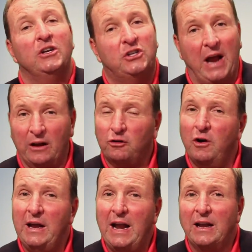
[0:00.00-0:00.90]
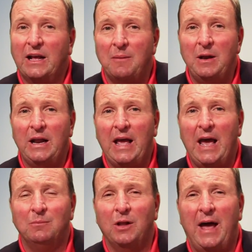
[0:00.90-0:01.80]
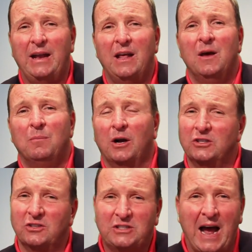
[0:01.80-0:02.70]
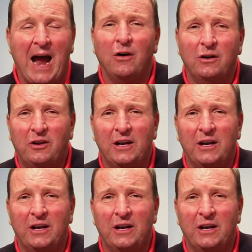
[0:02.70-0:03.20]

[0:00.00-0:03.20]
Chaz Green had to come in the game late because of Tyron's